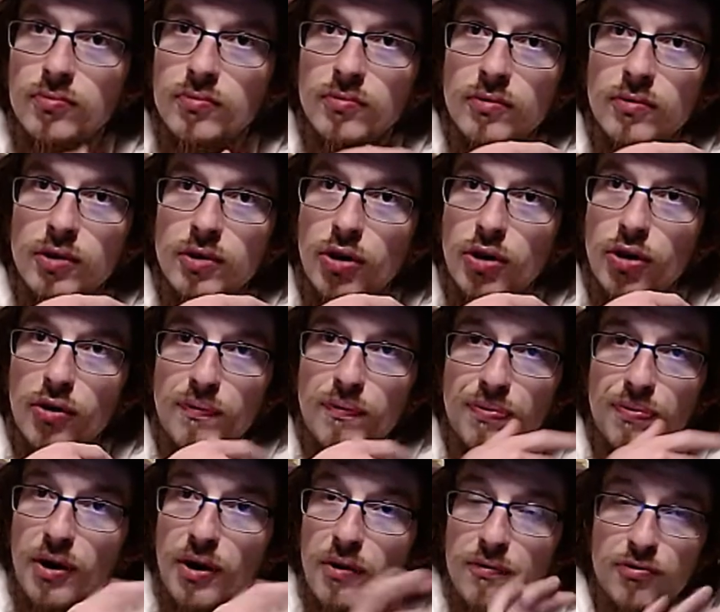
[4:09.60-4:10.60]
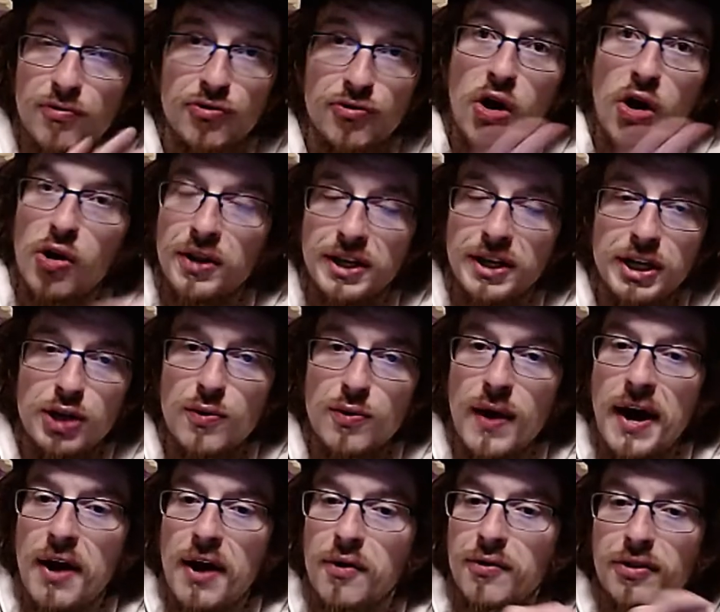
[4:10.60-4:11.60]
they're stalling you
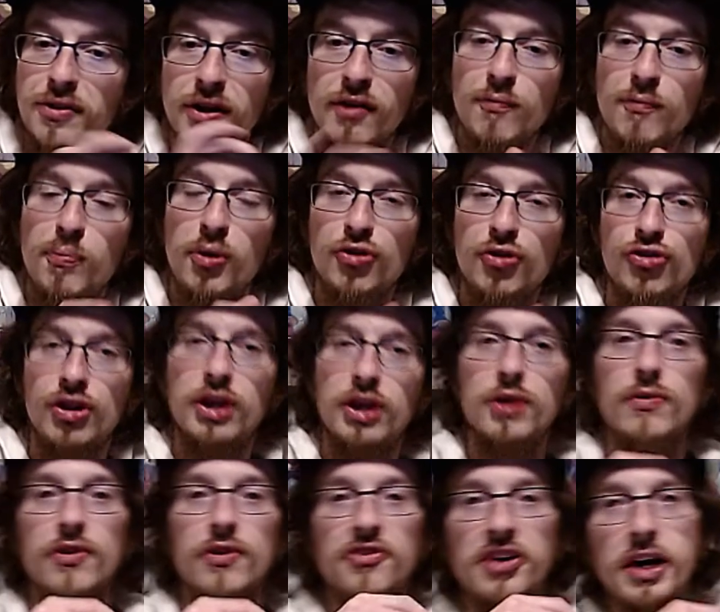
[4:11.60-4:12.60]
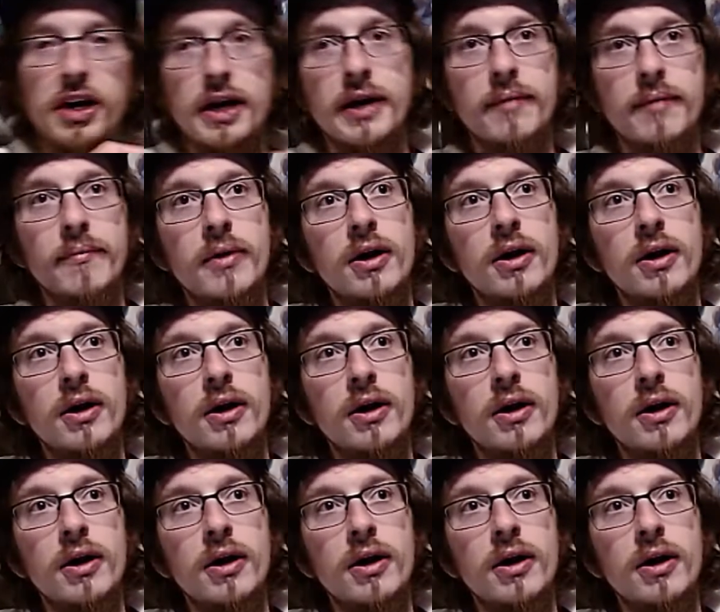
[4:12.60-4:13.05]
out and they're pushing you to time.